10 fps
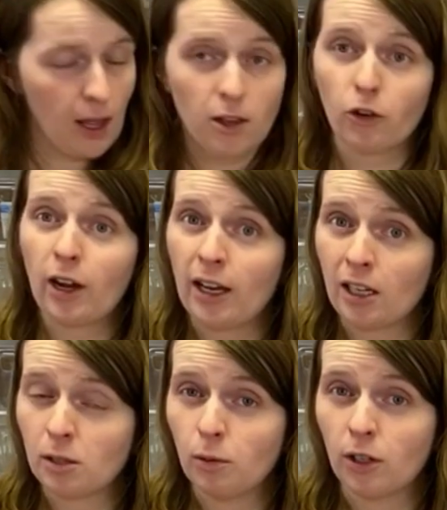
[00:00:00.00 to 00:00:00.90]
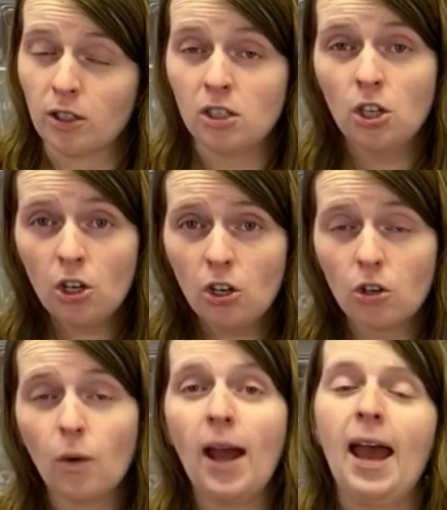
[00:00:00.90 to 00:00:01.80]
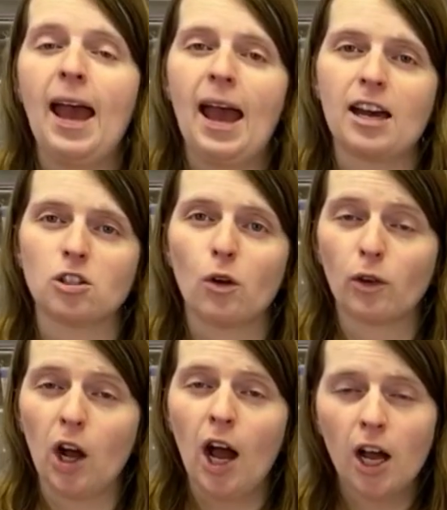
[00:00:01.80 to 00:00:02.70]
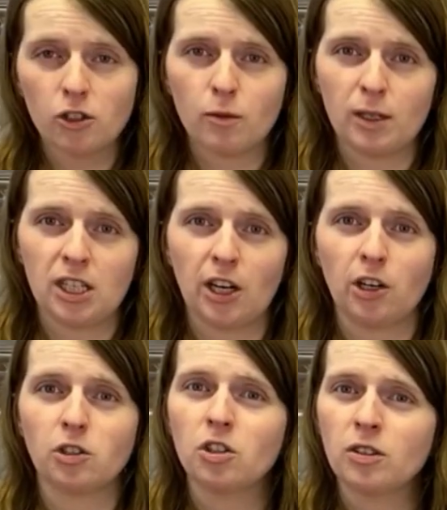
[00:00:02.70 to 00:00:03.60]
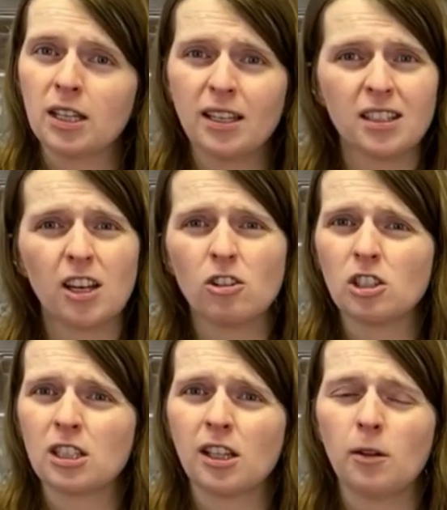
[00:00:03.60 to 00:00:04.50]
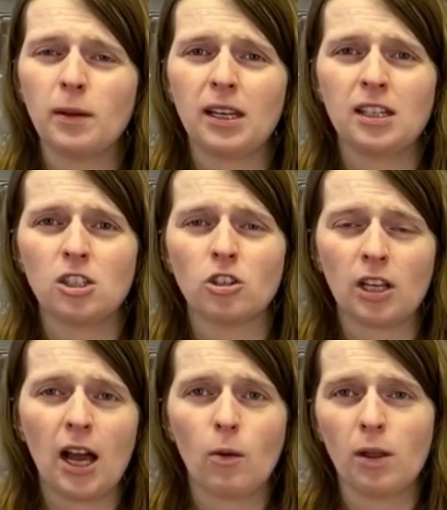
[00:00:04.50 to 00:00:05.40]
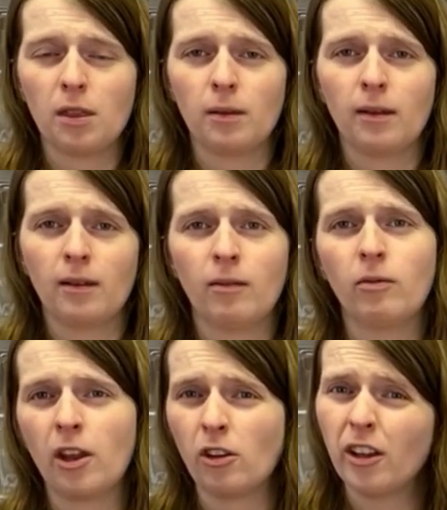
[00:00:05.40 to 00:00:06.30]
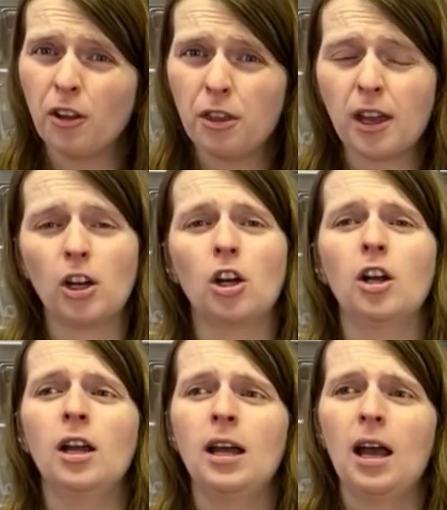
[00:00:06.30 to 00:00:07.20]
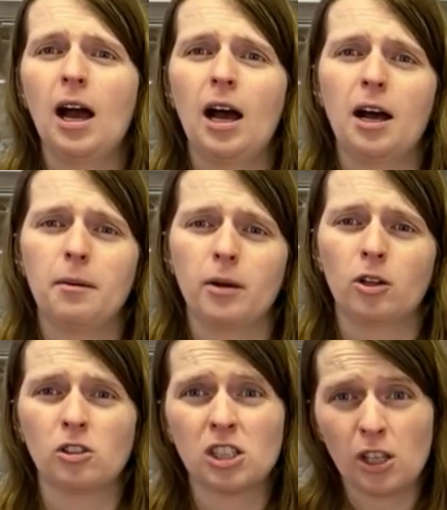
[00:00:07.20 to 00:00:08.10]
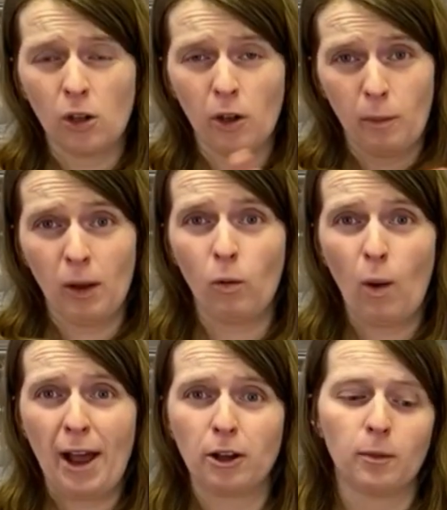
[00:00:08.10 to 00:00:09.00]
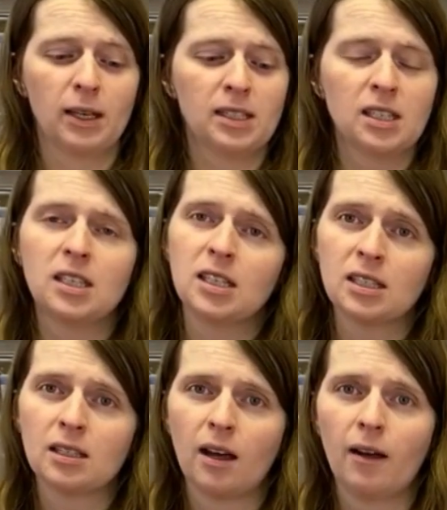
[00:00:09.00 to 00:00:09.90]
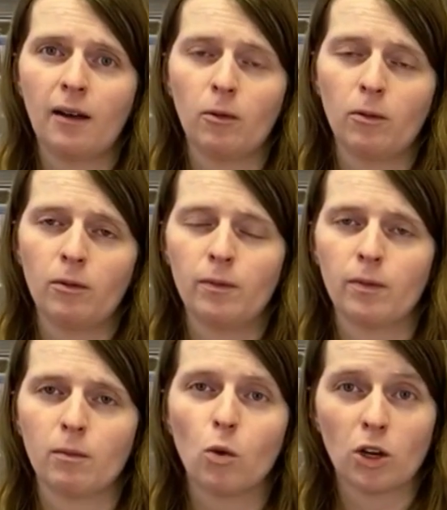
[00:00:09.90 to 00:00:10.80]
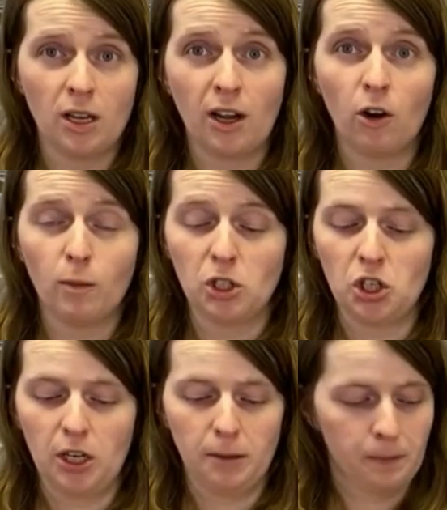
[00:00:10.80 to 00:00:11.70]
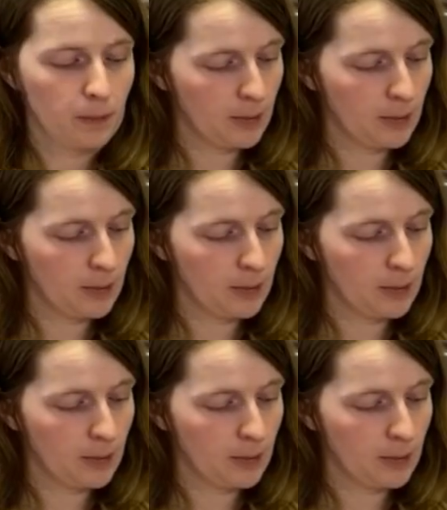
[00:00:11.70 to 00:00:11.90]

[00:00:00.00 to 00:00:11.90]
the Cricut Explorer 2 has over 100 materials. So things that are just a little bit easier to cut with it, that are a little thicker, or just a little bit wider, because this is a more narrow machine.